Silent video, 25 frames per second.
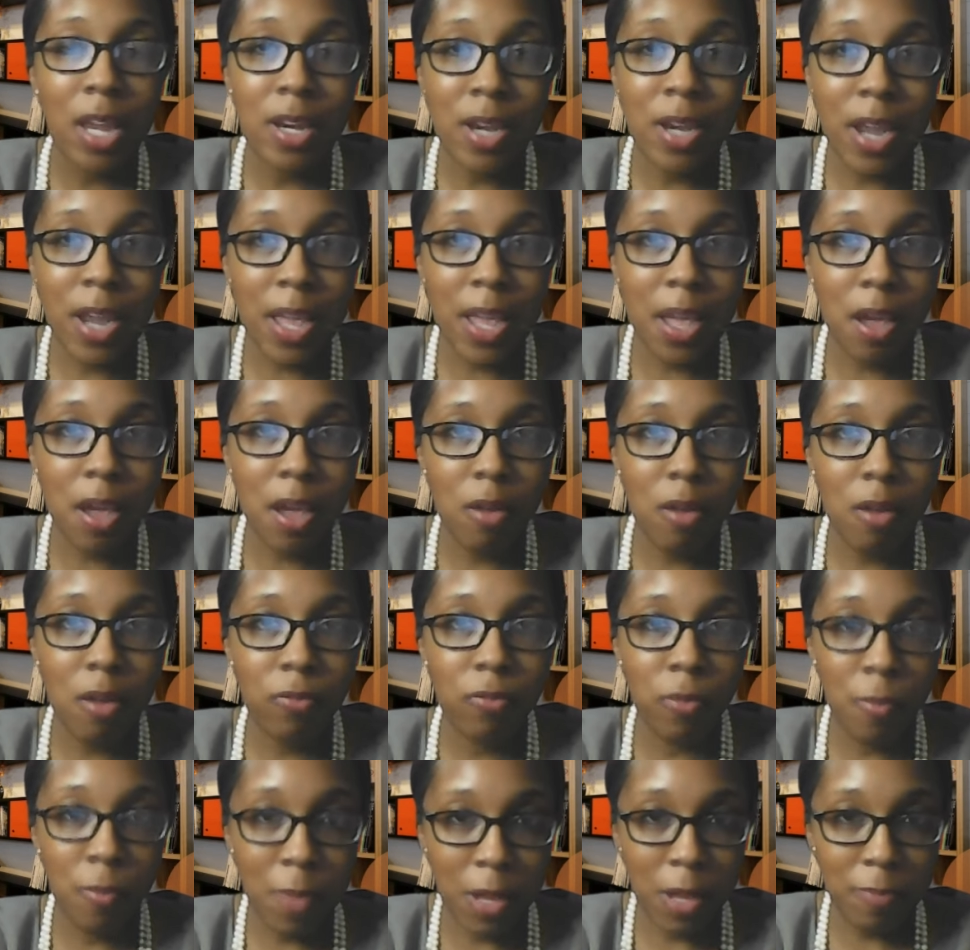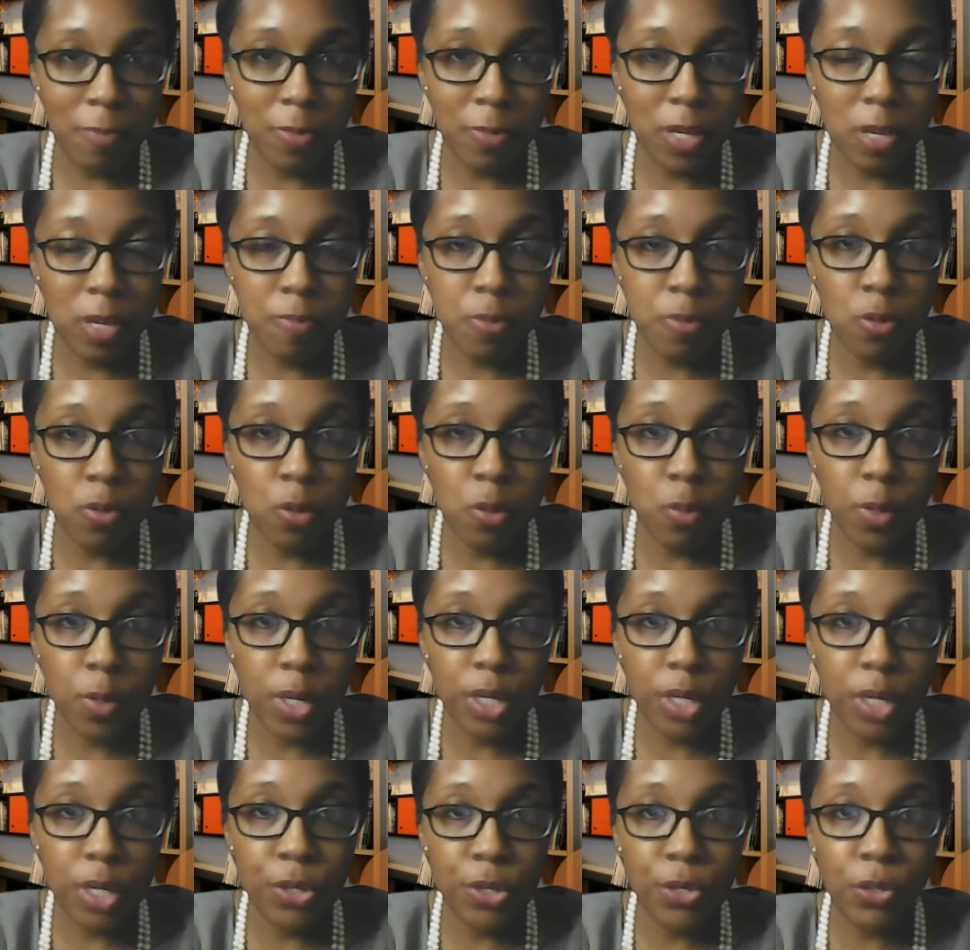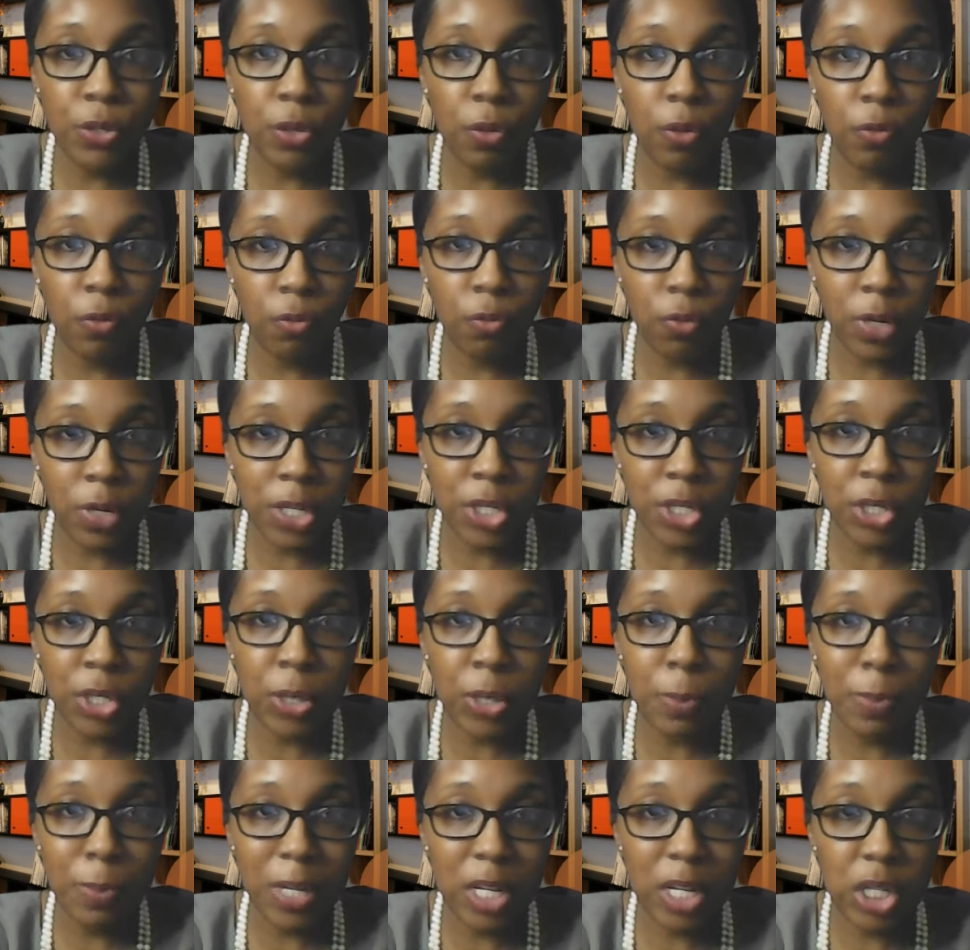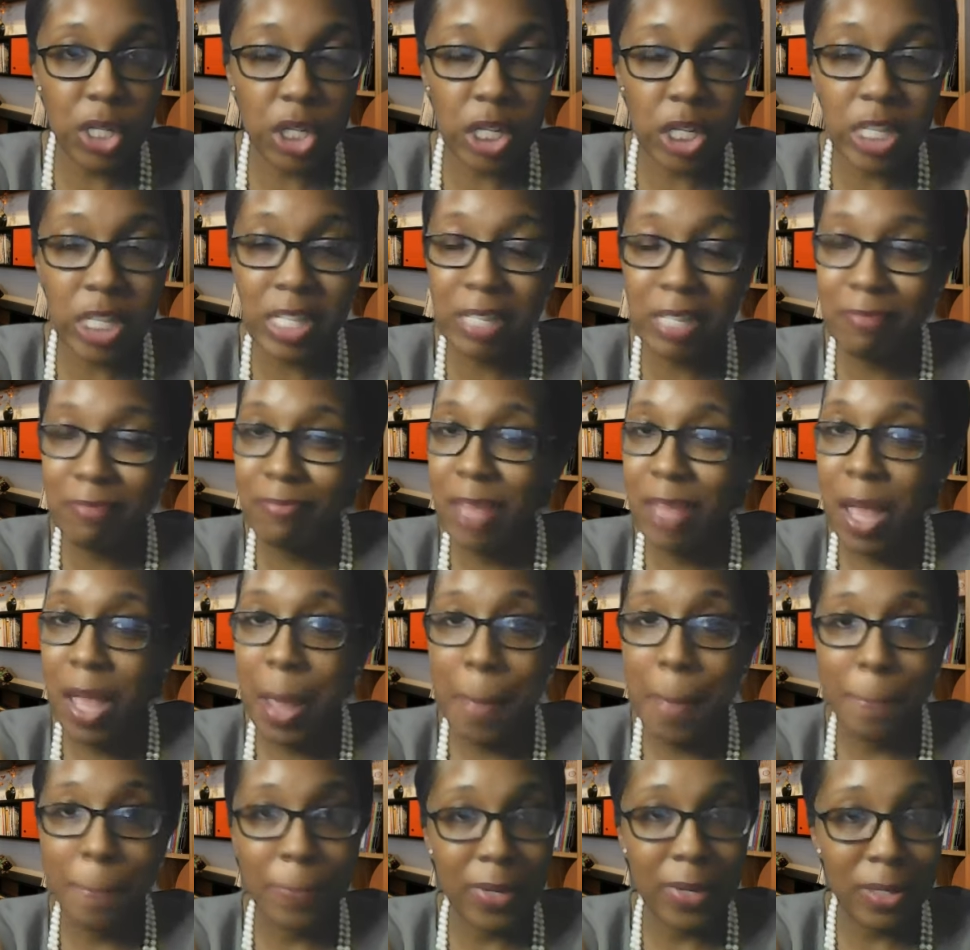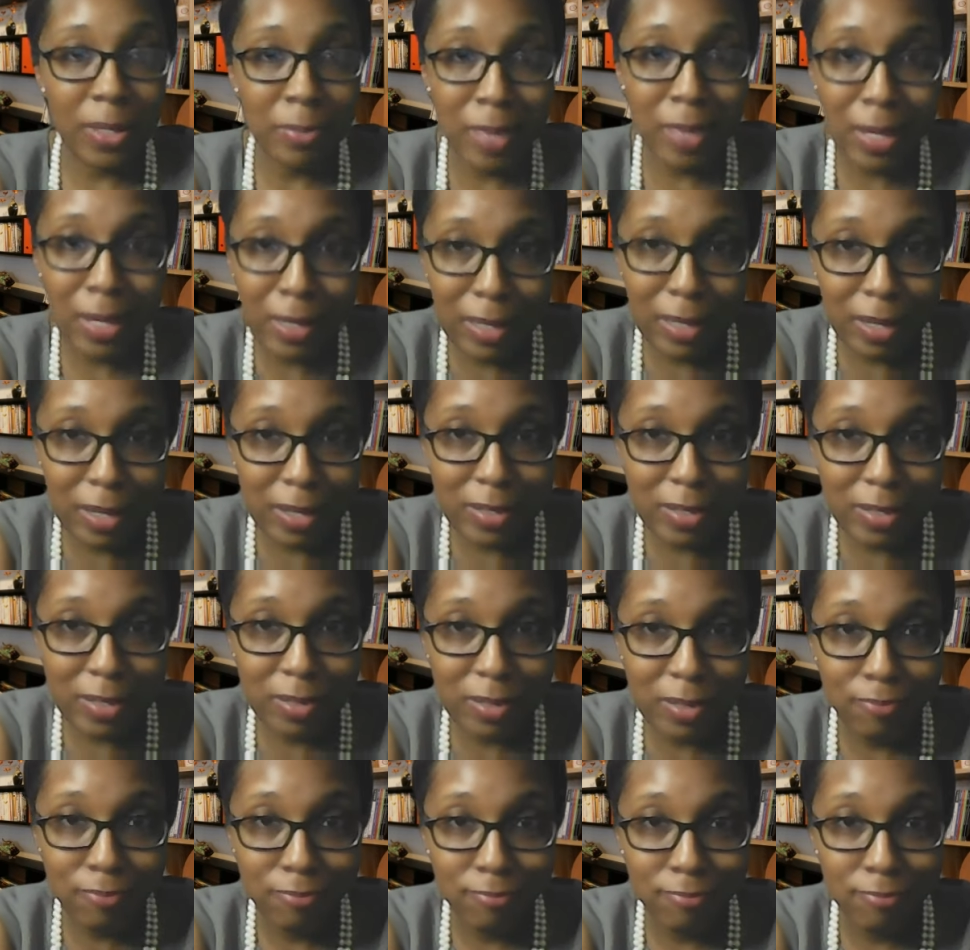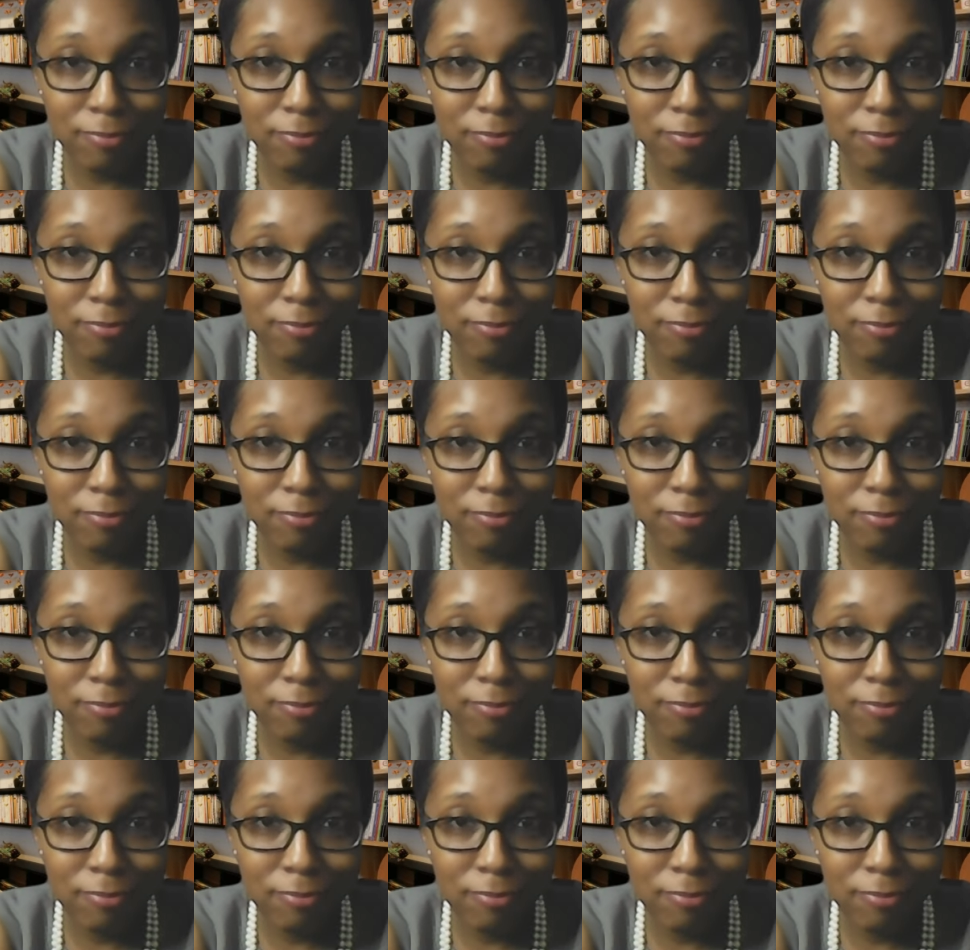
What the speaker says: Now, for my people who want to use fresh peaches, be my guest.